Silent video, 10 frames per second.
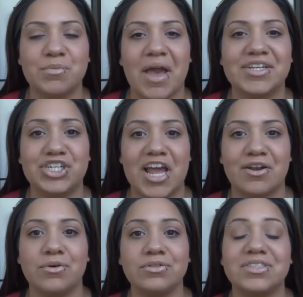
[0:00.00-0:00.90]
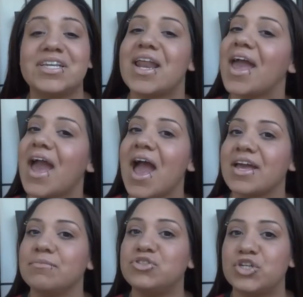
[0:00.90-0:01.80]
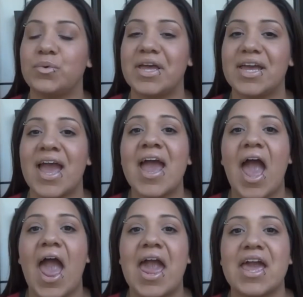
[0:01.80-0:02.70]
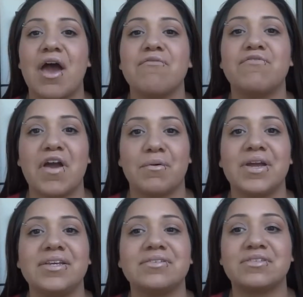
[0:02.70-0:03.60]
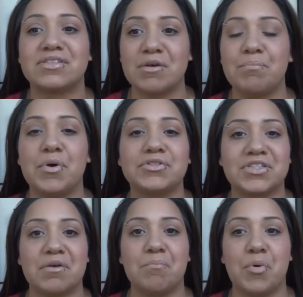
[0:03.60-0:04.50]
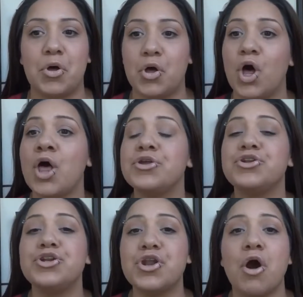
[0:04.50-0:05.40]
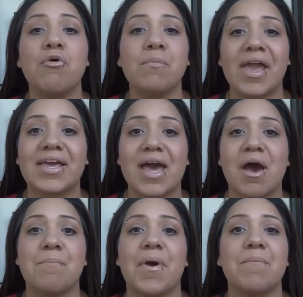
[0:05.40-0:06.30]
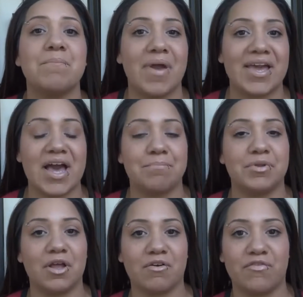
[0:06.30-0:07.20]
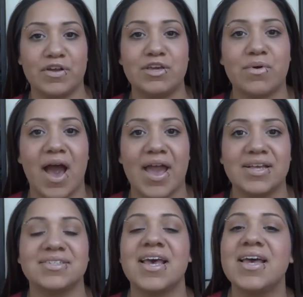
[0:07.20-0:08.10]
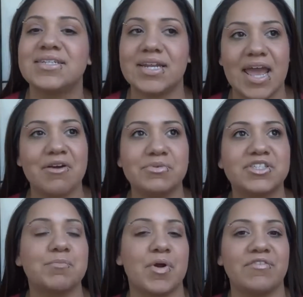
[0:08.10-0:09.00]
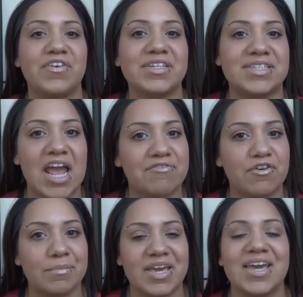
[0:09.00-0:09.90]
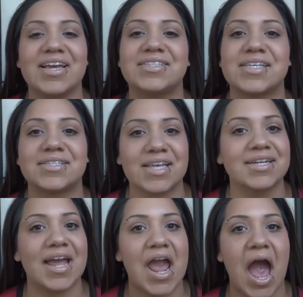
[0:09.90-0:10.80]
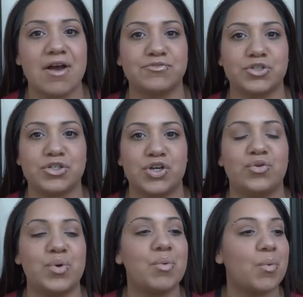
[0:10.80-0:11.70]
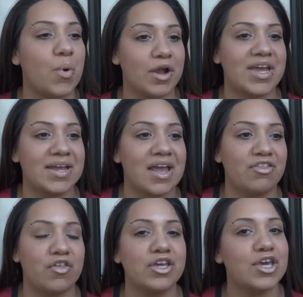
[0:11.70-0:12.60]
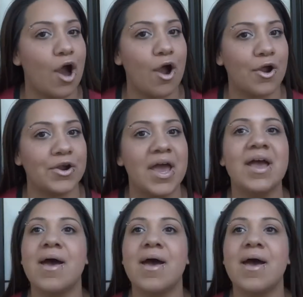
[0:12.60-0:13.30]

to my channel. Today I am doing a very simple no makeup look for you guys. Today was the perfect day for me. It's a Sunday afternoon. We were working in the yard,